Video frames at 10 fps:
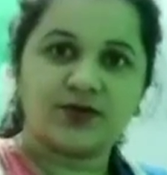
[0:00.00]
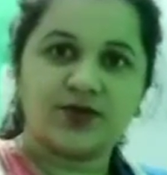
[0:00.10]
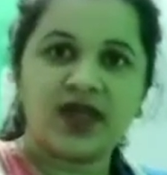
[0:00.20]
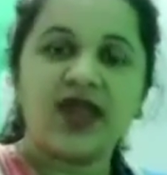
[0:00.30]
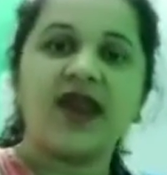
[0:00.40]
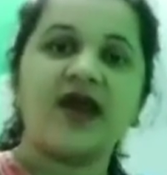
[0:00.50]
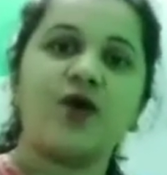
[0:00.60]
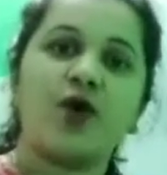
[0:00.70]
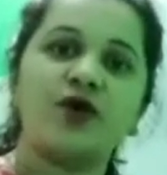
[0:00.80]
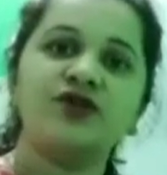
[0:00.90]
Okay, and
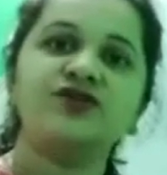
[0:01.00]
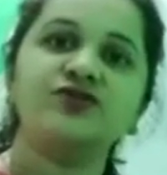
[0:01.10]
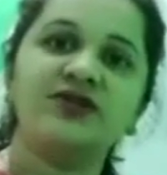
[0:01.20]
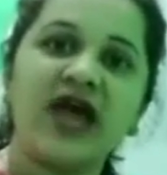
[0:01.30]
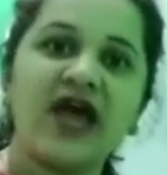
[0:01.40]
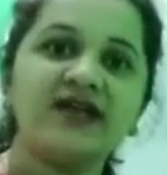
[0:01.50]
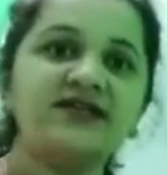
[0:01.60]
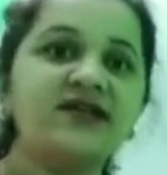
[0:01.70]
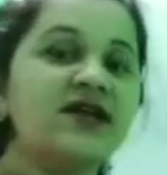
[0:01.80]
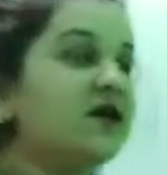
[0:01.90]
according to that
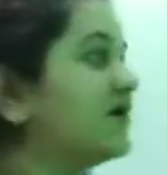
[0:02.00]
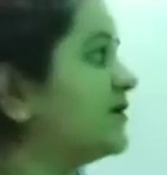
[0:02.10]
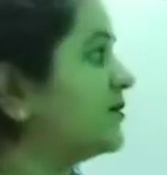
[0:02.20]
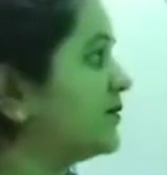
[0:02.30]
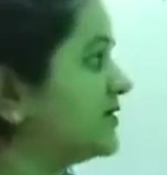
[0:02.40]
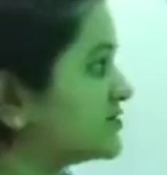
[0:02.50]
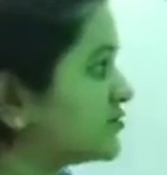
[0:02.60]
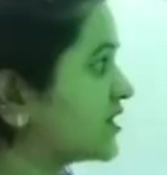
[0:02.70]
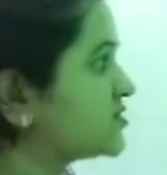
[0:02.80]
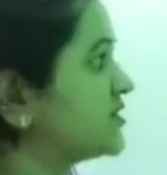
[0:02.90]

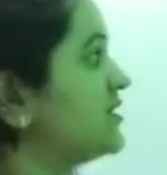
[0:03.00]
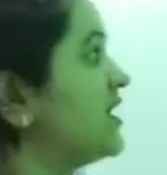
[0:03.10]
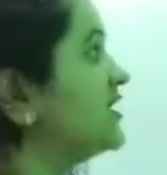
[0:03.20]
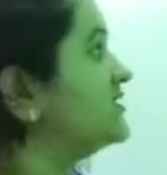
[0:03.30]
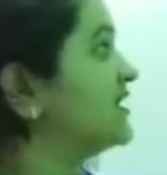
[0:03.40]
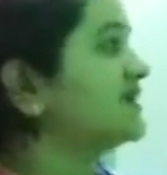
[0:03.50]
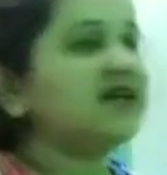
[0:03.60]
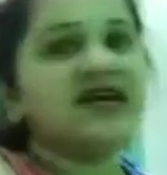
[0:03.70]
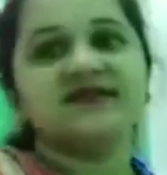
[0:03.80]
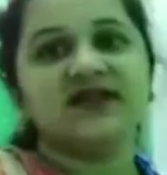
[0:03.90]
instruction,
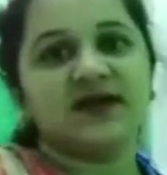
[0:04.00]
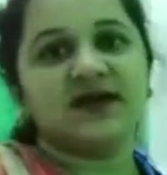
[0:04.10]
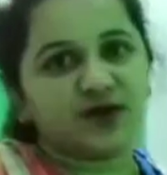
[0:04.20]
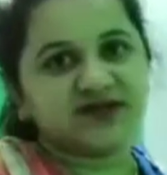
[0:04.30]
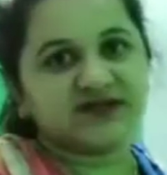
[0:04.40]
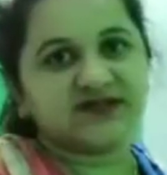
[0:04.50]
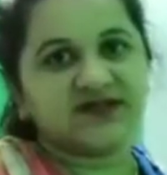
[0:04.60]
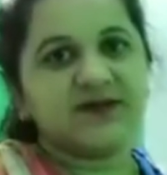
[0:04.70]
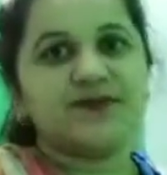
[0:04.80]
data is getting processed.